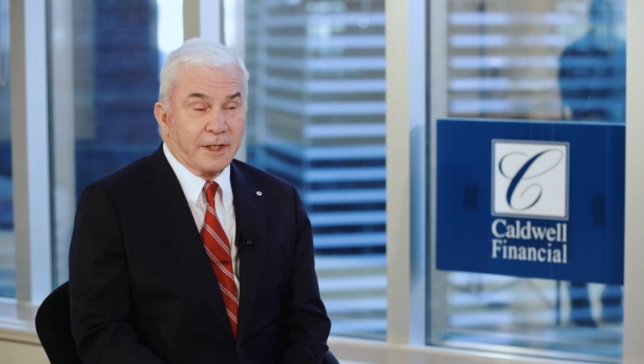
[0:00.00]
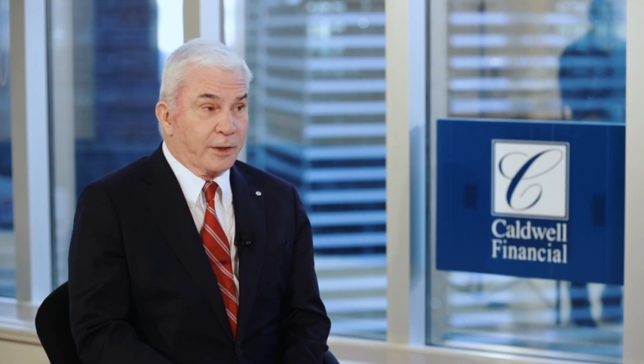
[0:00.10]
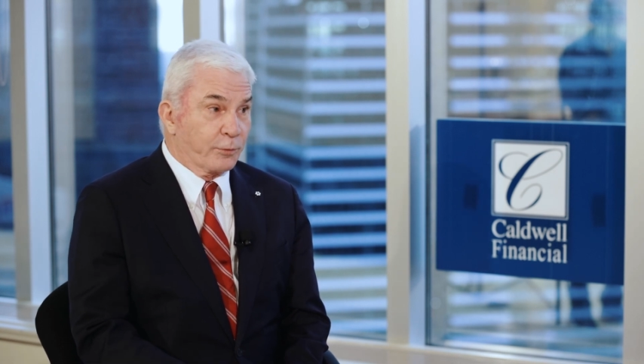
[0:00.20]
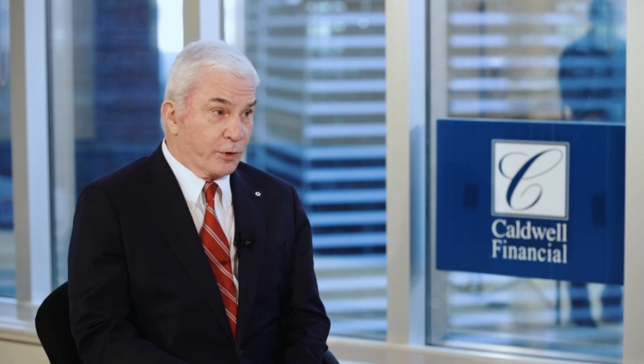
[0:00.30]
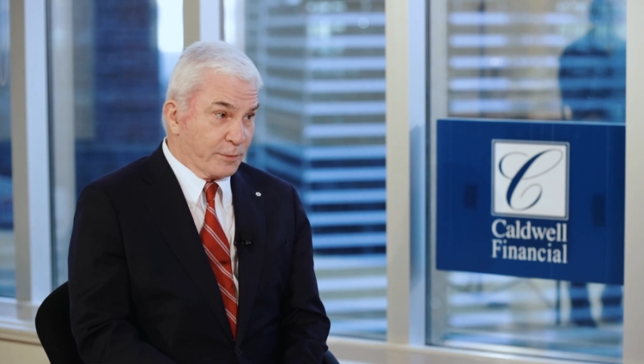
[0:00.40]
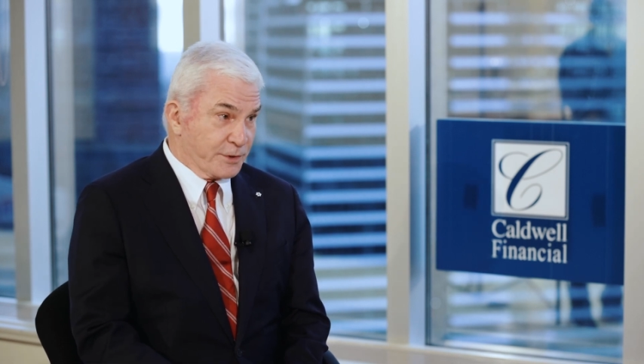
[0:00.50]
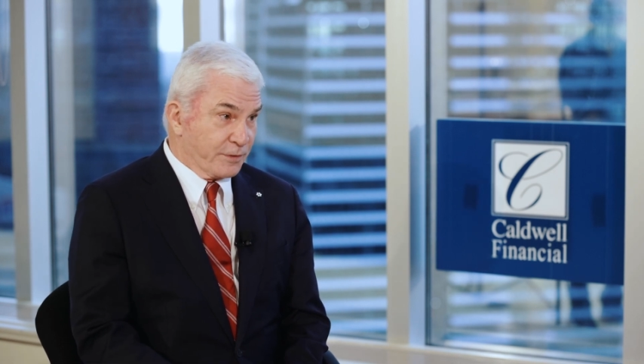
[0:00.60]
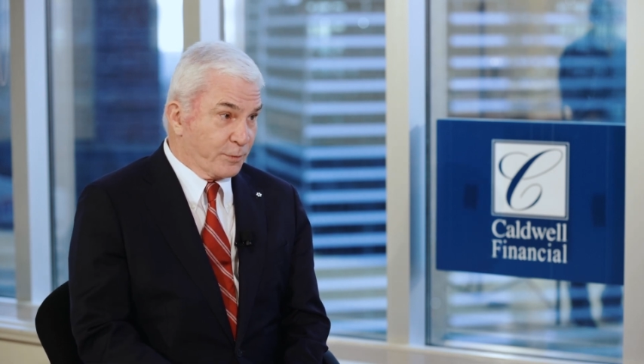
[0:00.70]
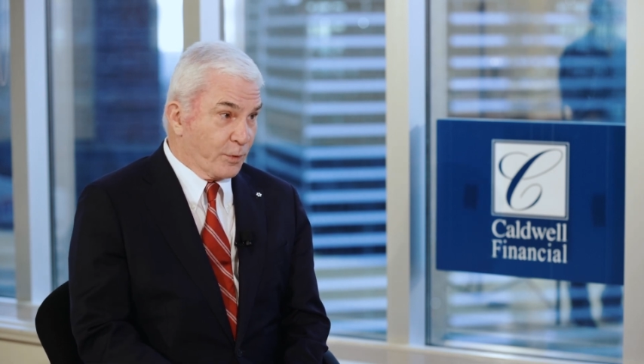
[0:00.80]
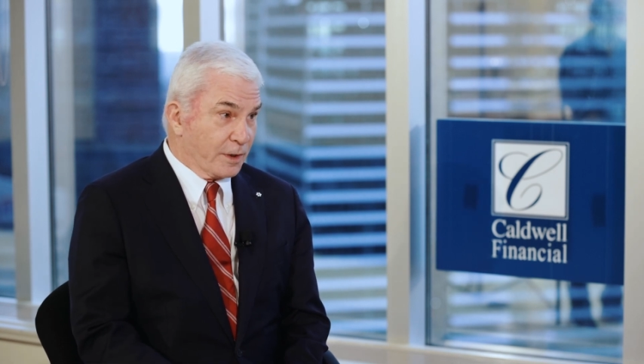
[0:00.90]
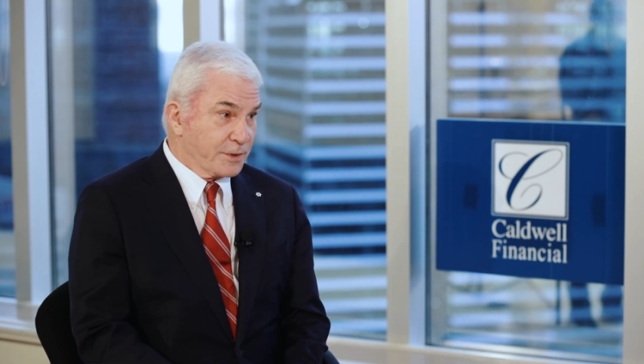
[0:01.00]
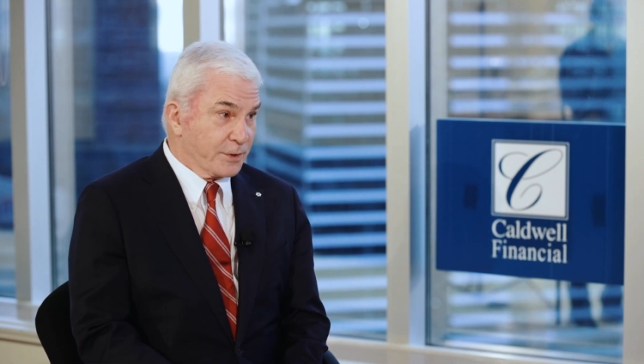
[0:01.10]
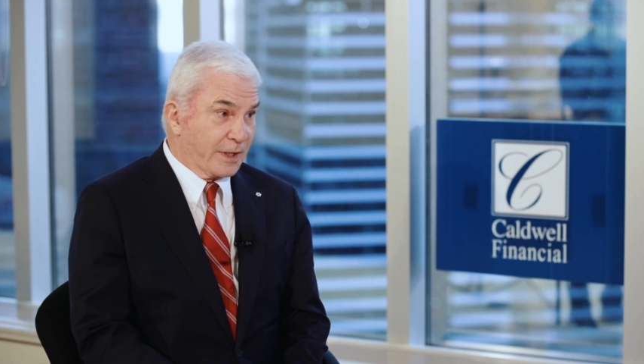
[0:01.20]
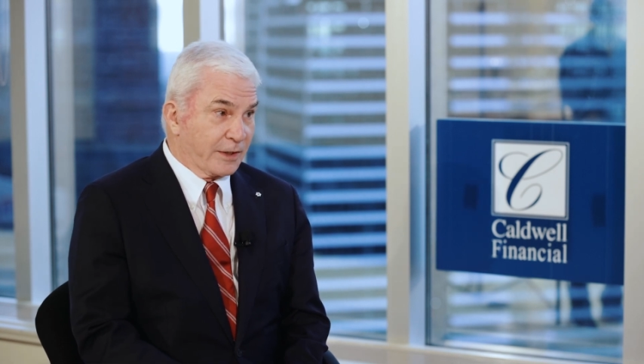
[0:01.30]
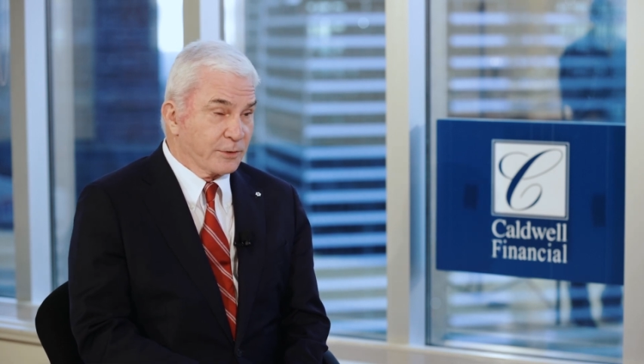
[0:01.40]
and rumors of war.
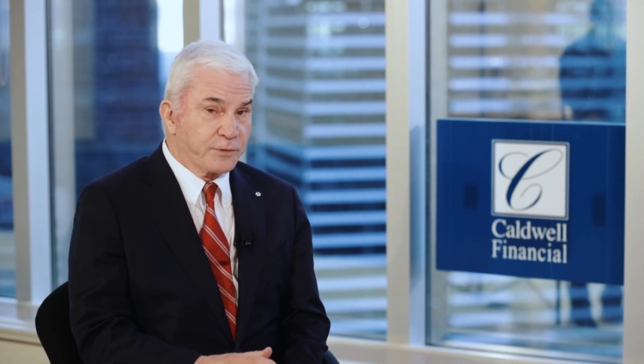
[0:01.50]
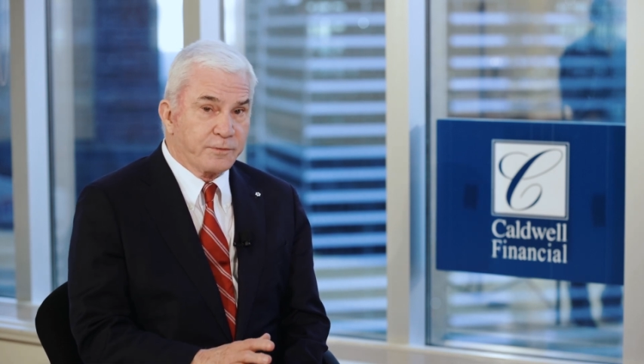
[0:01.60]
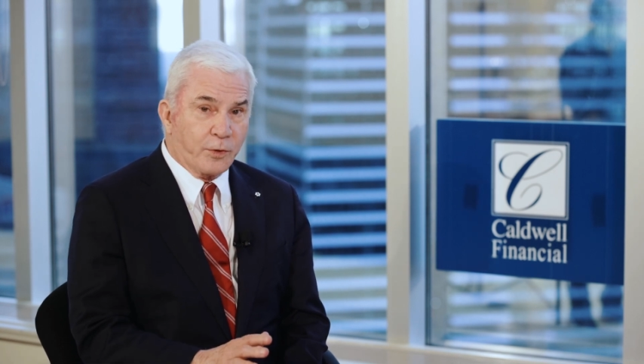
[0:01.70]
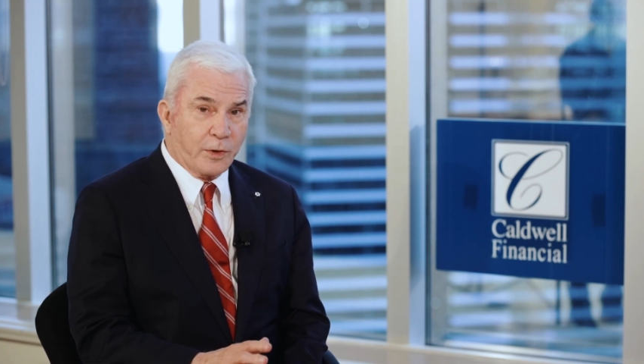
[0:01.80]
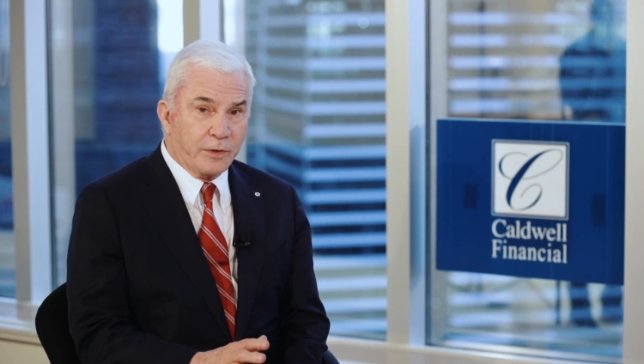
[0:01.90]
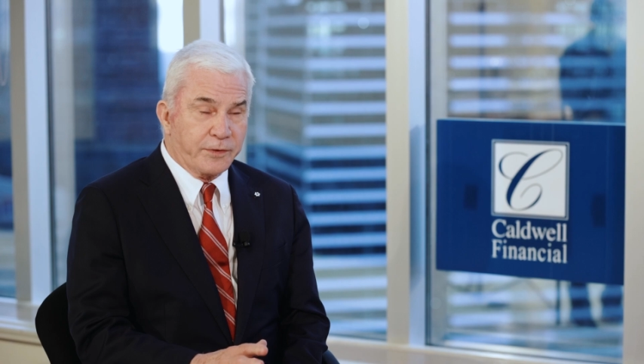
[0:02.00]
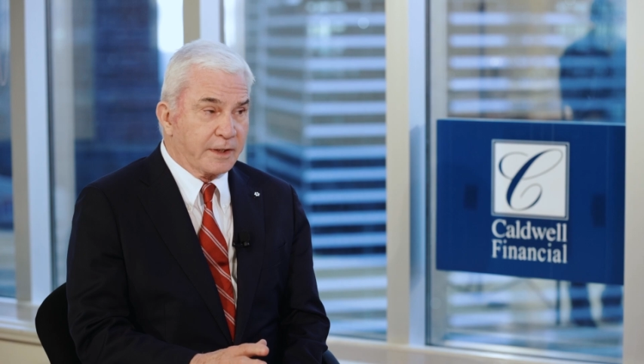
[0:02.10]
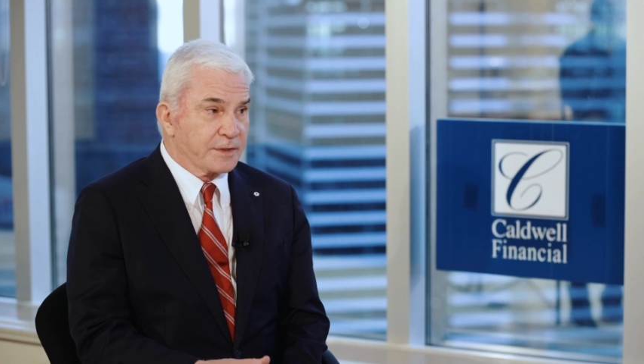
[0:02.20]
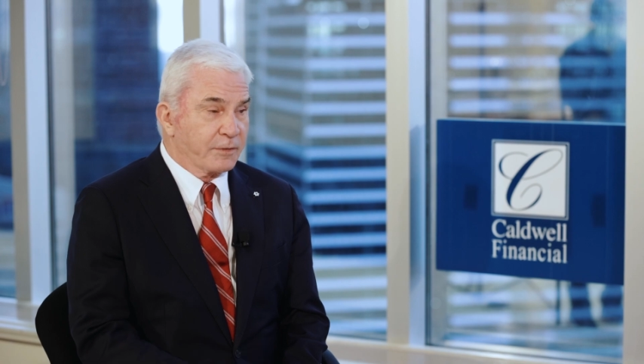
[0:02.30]
So you had those four things.